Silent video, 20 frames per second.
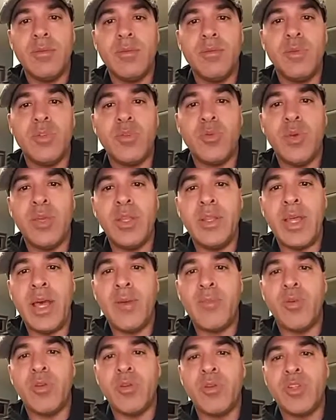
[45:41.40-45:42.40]
between
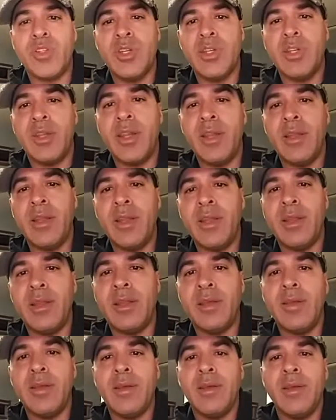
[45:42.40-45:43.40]
that person
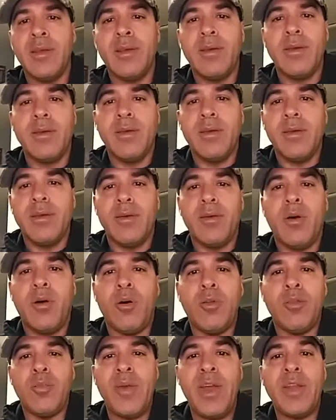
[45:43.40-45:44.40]
and
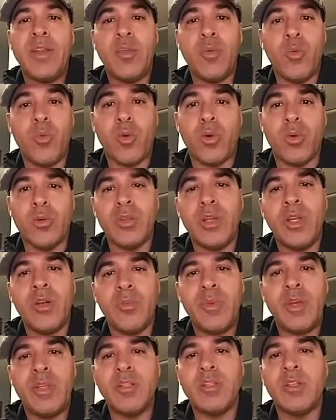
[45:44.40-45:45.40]
all the men in the world. You know what
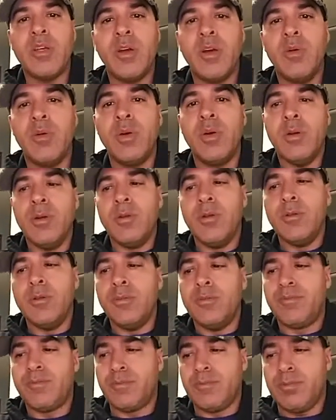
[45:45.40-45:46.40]
I mean? So
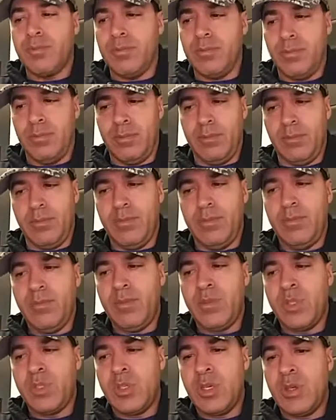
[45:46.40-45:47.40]

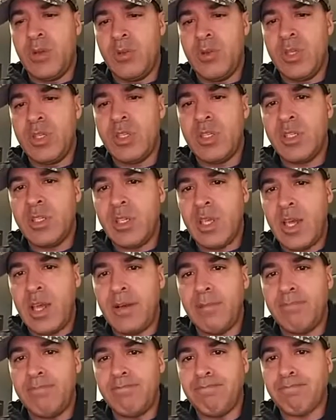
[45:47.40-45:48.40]
this is
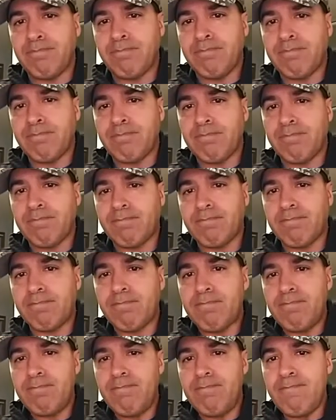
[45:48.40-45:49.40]
the
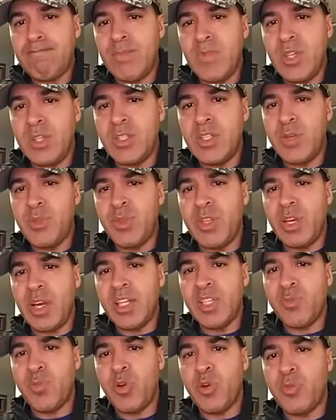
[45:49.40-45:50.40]
tip of the
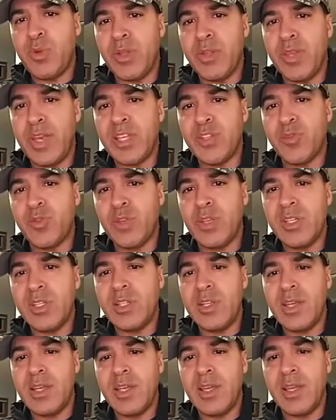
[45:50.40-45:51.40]
iceberg, but thanks for
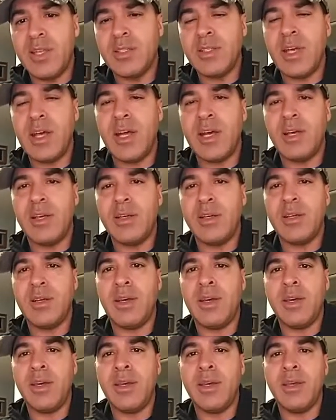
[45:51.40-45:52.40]
listening, and
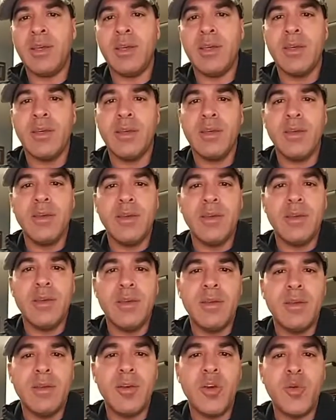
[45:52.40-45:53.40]
I
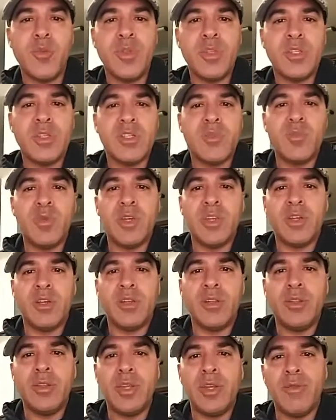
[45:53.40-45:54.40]
hope this has been a
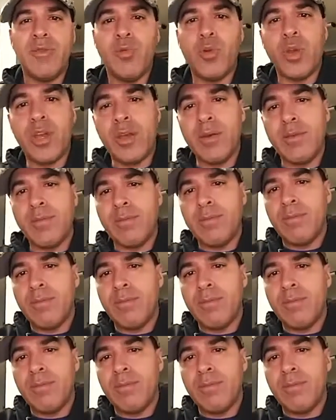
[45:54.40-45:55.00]
good thing for you.